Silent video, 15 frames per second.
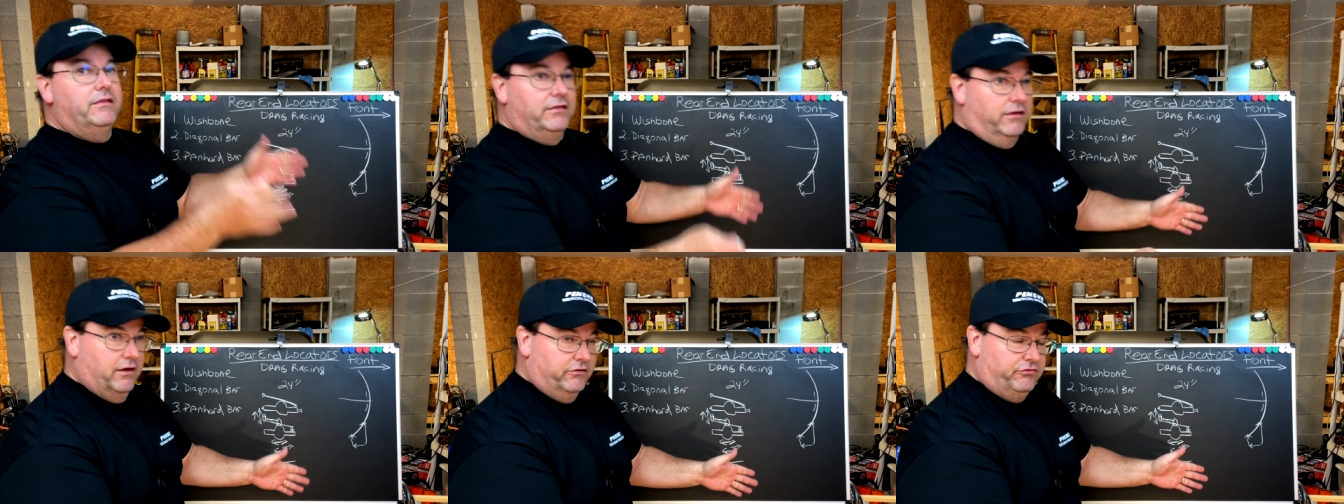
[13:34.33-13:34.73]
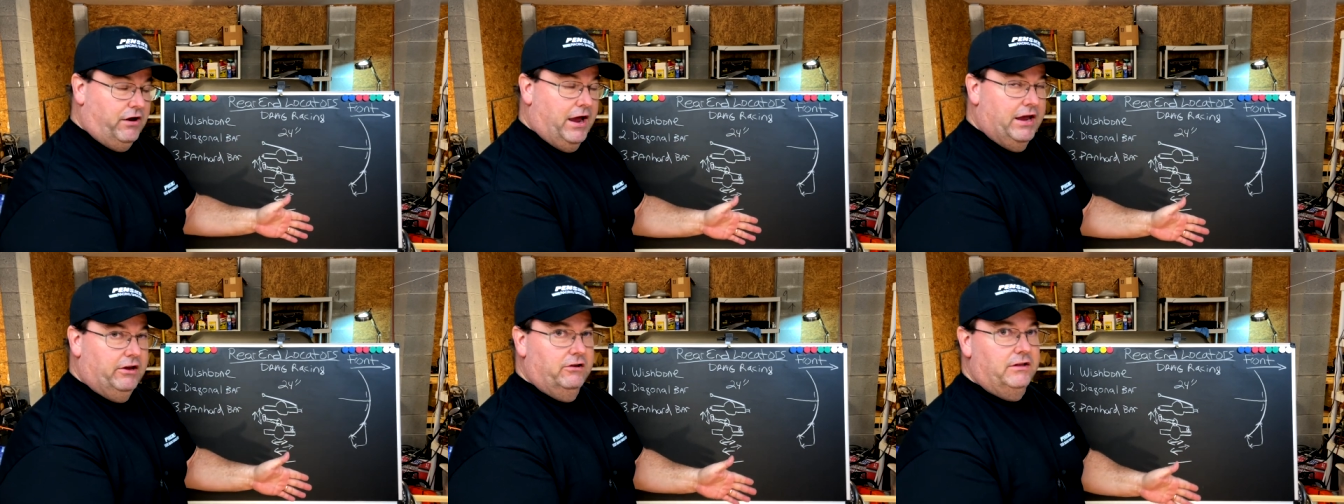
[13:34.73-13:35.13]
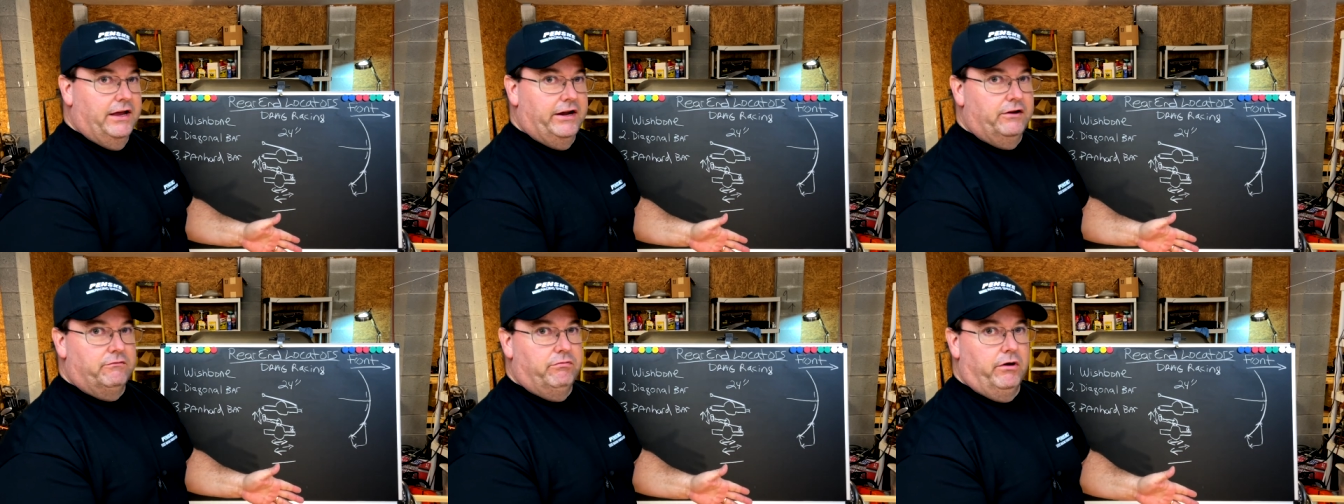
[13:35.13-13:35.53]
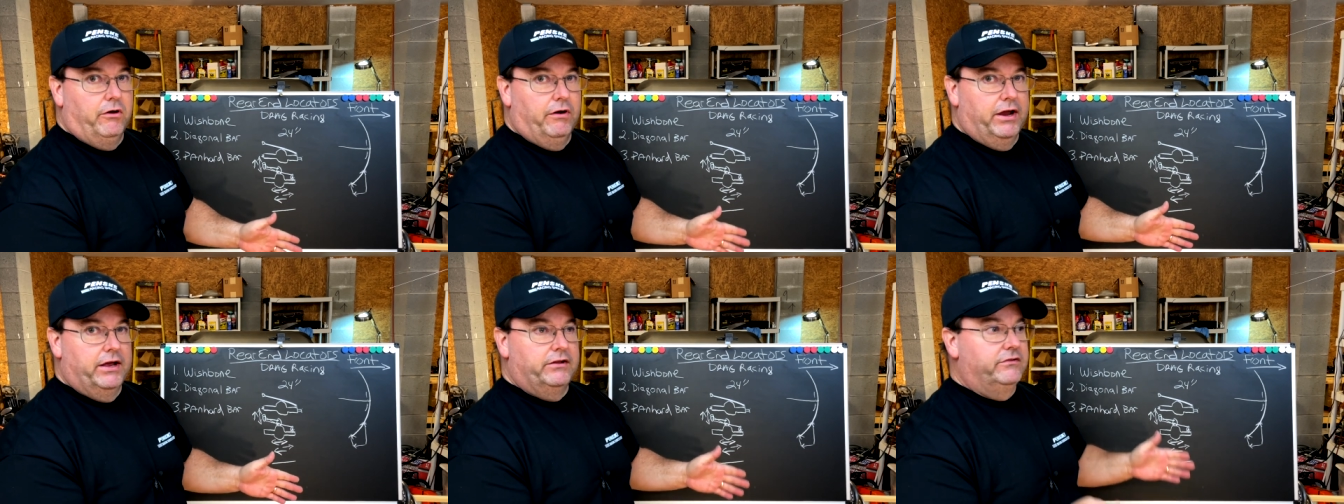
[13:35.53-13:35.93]
the triangulated
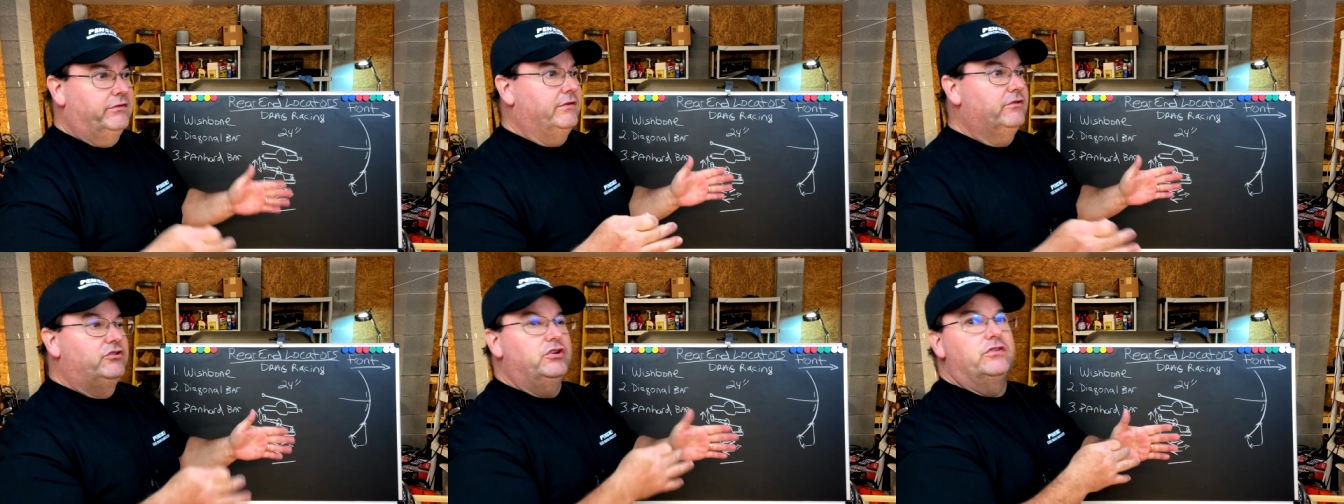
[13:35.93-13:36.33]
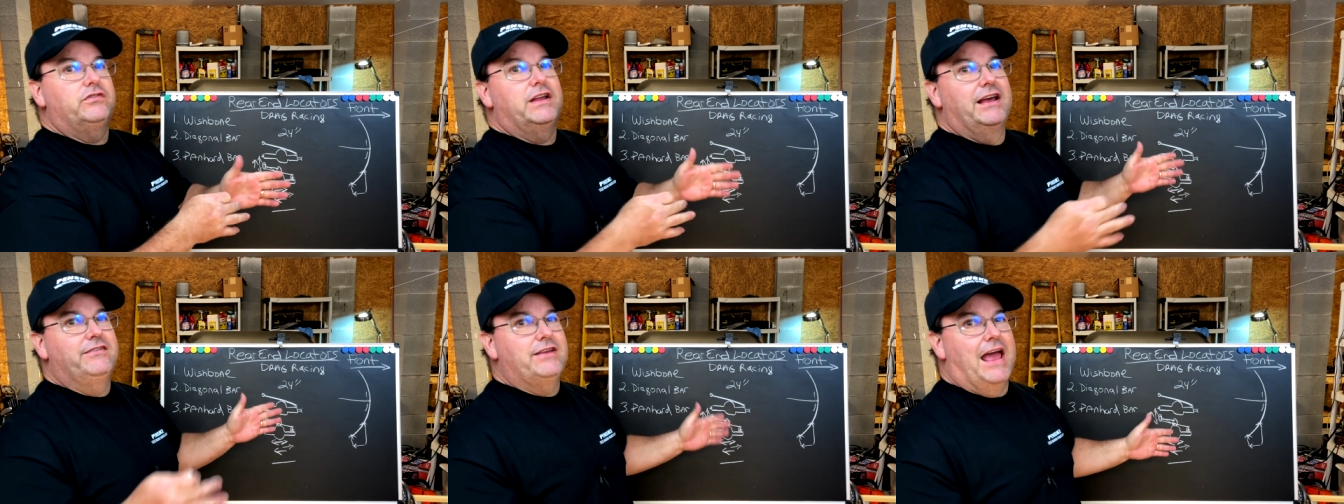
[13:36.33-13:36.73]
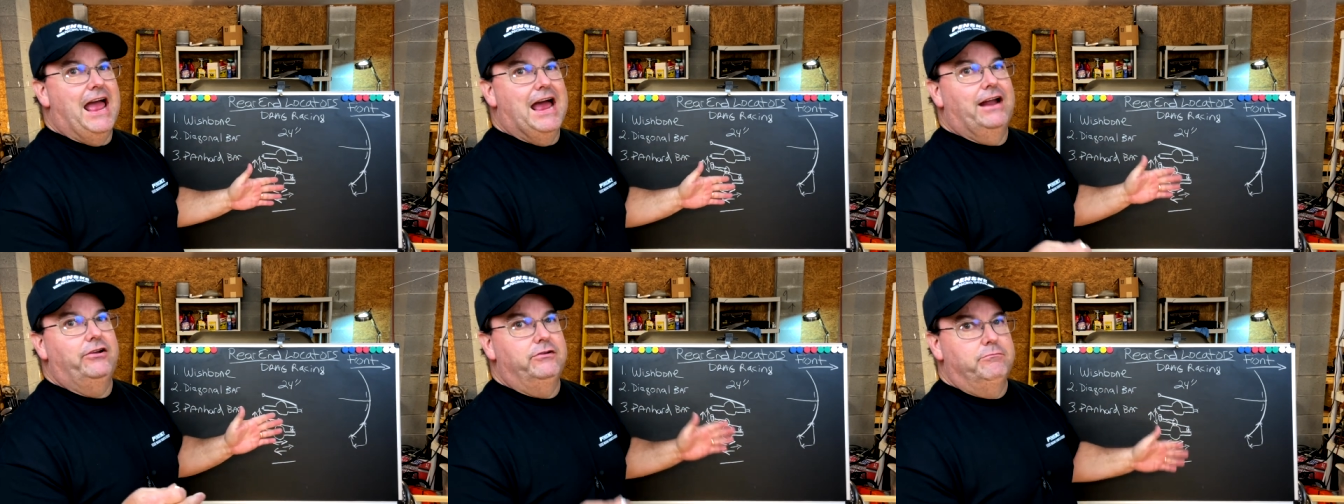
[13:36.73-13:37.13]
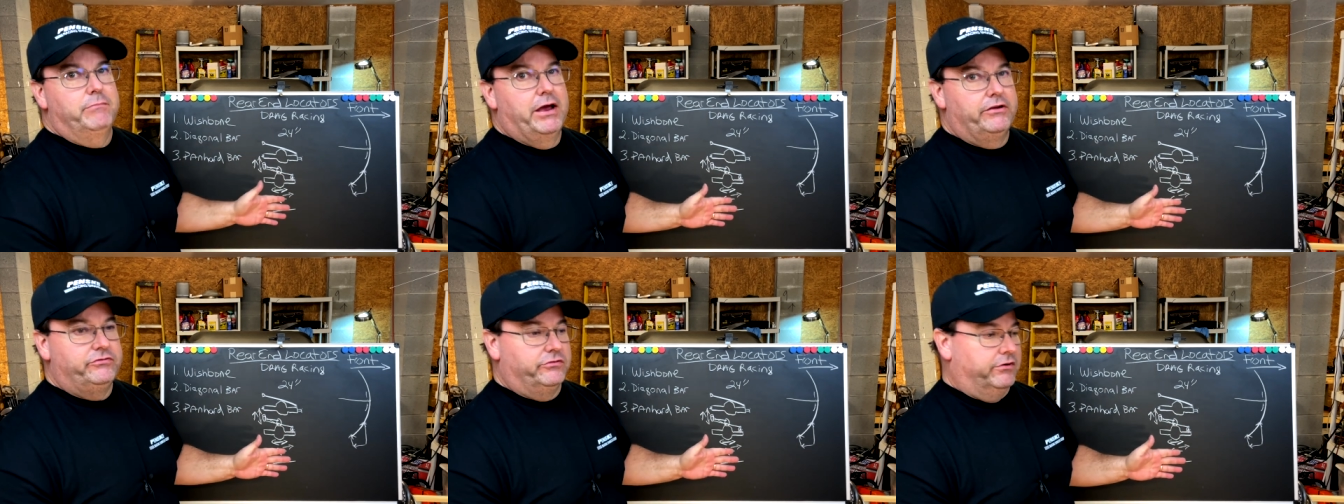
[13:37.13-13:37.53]
rear ends just as added
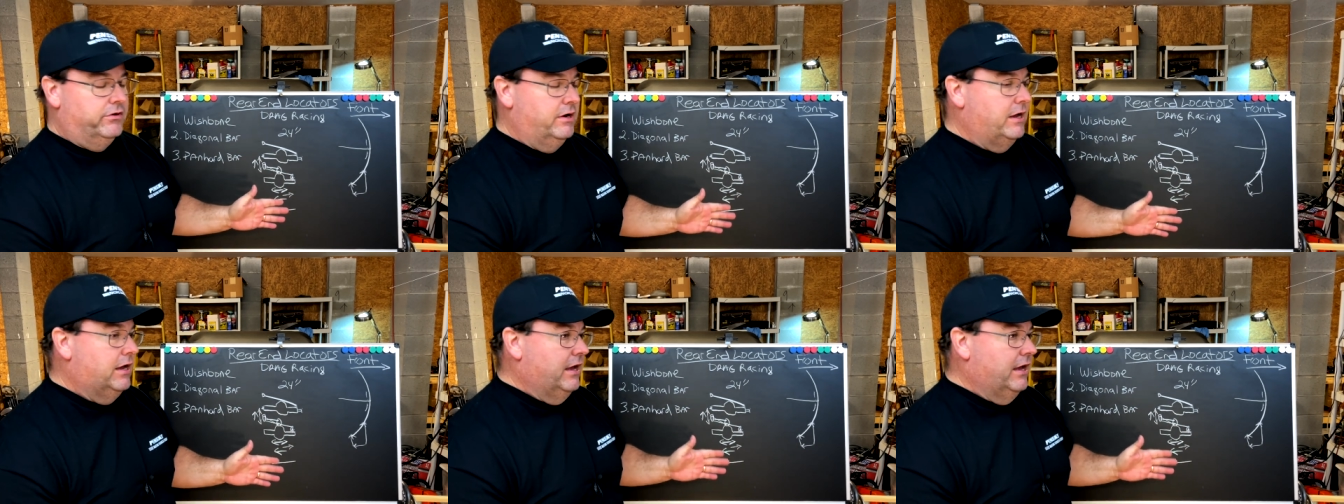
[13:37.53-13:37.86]
measure